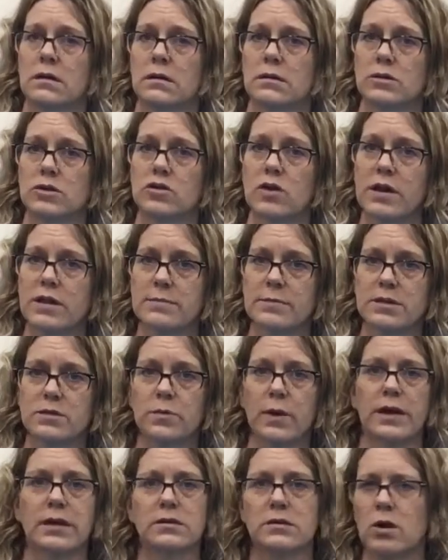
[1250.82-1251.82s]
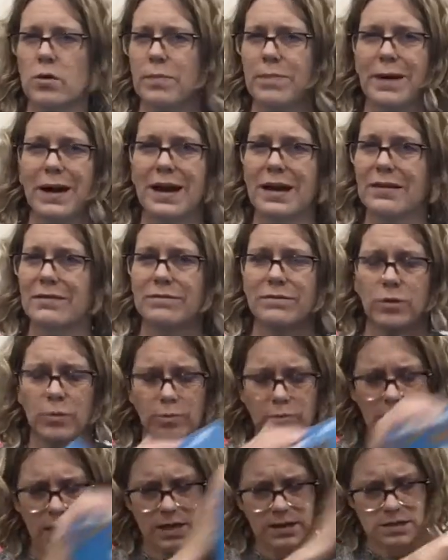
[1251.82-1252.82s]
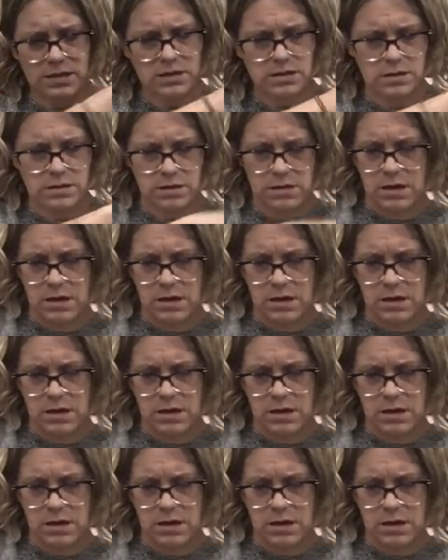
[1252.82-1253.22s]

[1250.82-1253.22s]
Try them this way. Don't buy full price.